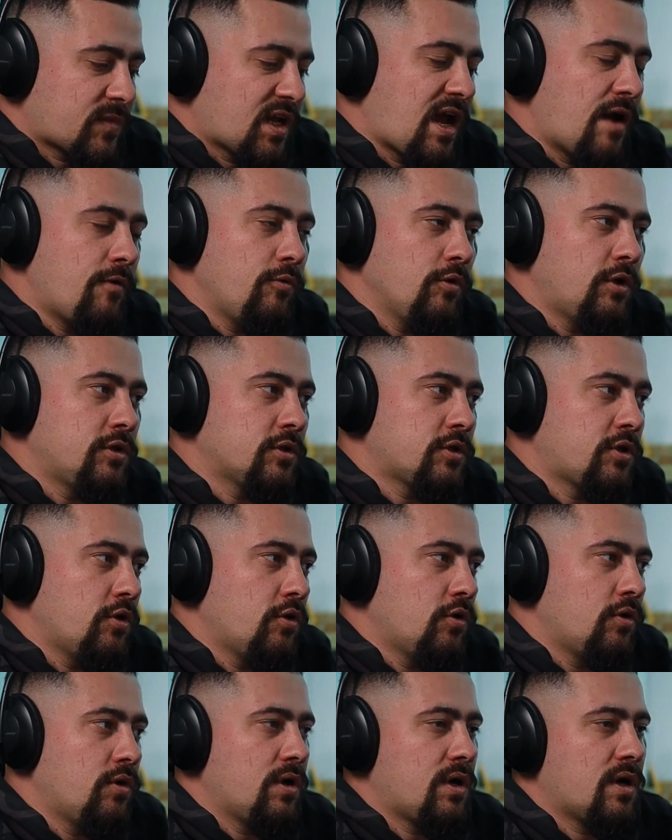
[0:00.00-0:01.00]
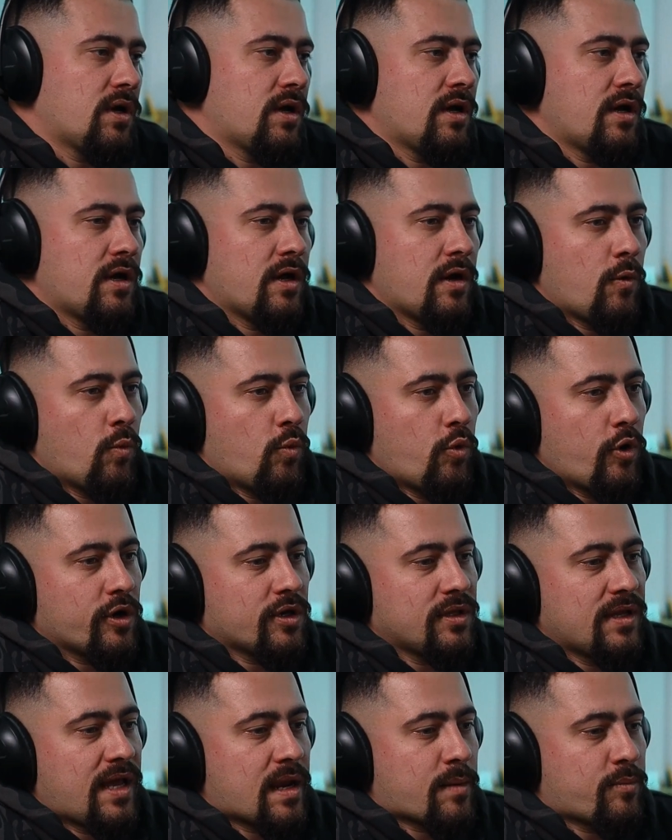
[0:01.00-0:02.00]
How long you
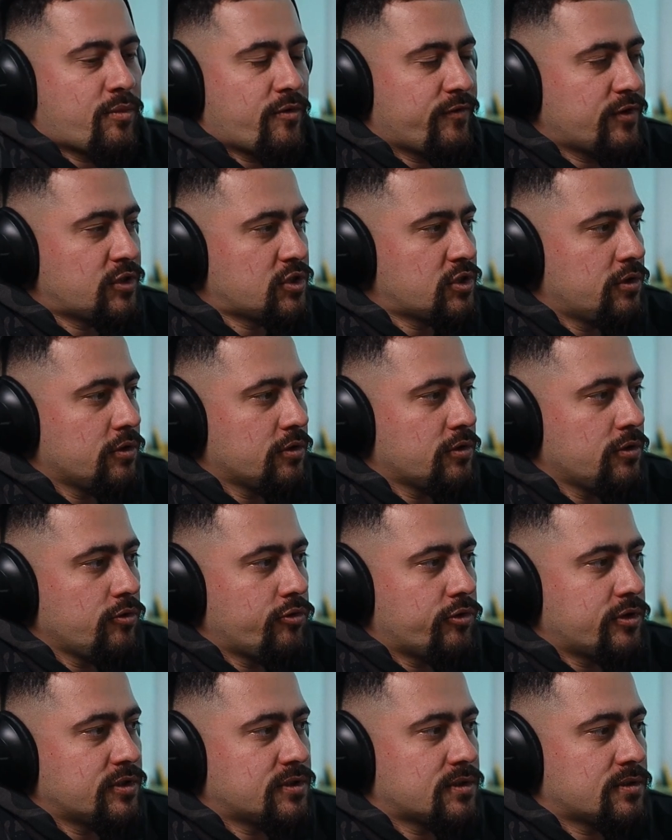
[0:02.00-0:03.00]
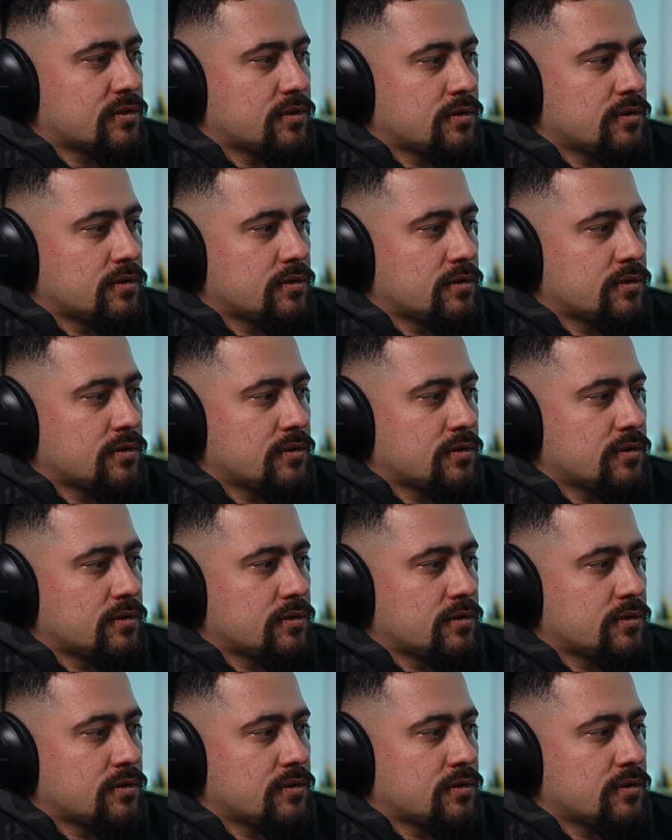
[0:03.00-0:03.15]
work like professional colorist?